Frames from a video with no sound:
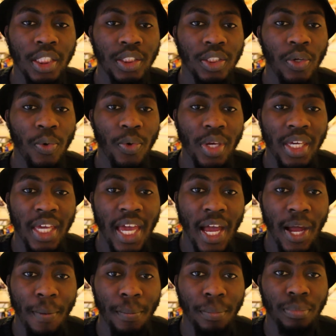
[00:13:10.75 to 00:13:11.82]
So
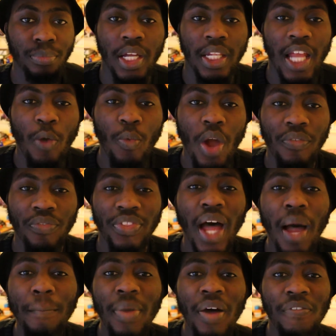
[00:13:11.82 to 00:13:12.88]
yeah, now we have
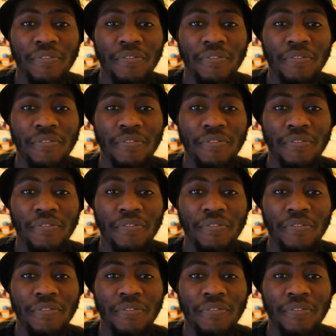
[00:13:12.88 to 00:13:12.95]
number